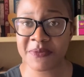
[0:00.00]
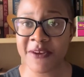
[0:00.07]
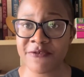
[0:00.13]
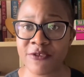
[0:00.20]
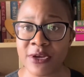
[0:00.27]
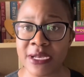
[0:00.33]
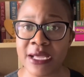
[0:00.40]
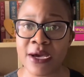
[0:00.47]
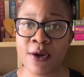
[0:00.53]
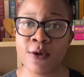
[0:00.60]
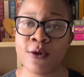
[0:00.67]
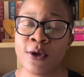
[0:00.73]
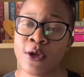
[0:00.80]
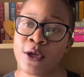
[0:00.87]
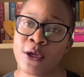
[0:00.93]
But for
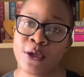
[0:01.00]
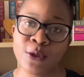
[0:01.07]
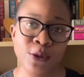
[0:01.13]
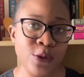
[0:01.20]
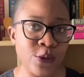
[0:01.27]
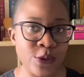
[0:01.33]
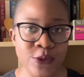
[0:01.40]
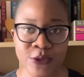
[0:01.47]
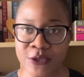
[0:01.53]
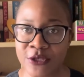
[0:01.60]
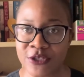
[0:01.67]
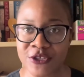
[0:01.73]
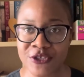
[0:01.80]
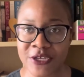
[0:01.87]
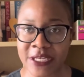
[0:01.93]
now, no,
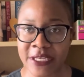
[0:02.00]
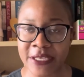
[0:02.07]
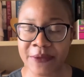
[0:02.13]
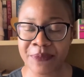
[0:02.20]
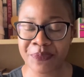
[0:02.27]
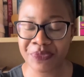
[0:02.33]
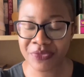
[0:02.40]
not really.